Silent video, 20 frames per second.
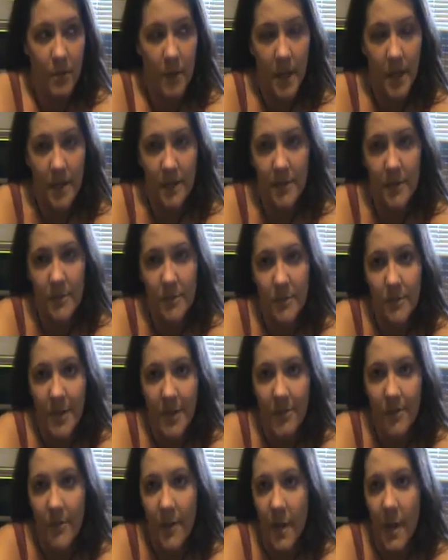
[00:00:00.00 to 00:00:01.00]
crazy for
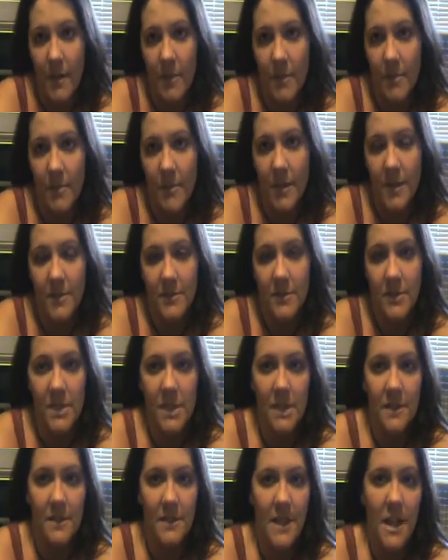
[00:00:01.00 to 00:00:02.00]
me to fathom that
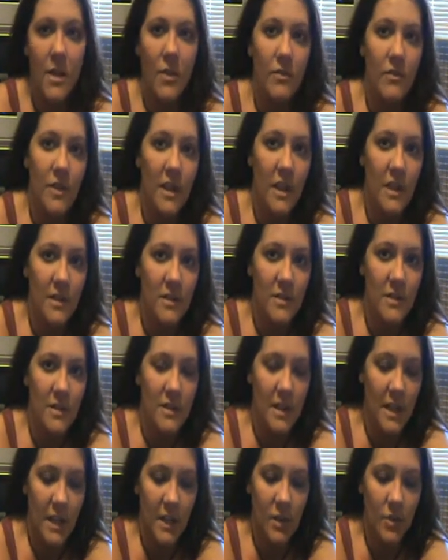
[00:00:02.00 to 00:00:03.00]
she is now the age
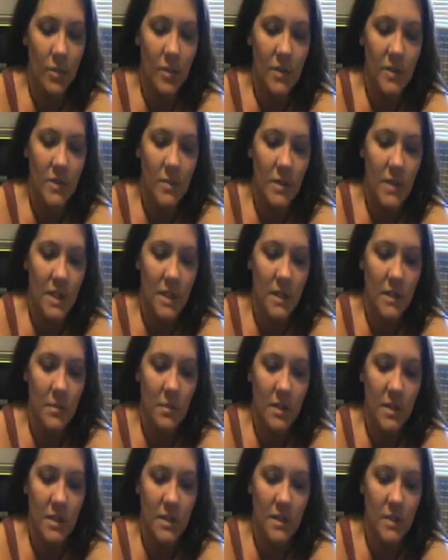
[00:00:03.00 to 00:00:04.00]
that Tyler was when he
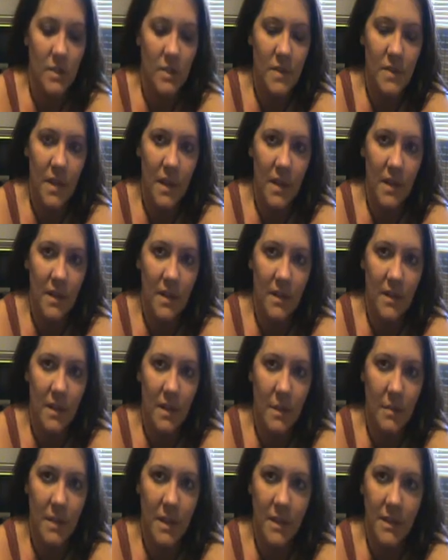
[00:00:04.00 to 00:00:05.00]
committed suicide.
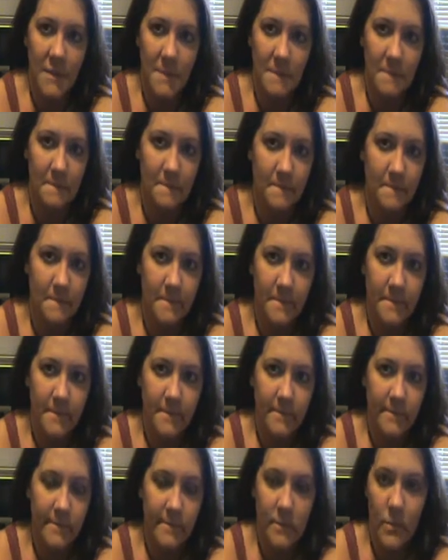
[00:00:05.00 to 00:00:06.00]
I mean,
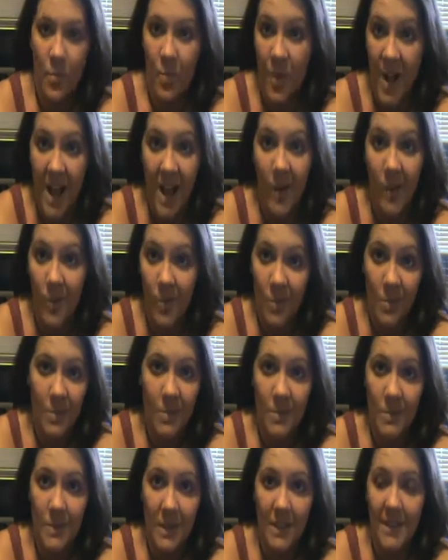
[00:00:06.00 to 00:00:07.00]
wow.
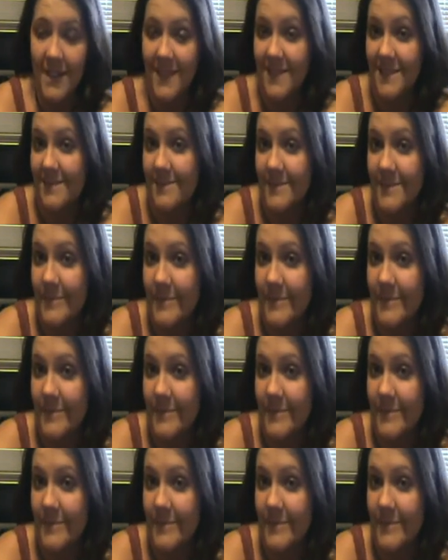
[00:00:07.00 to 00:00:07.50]
I,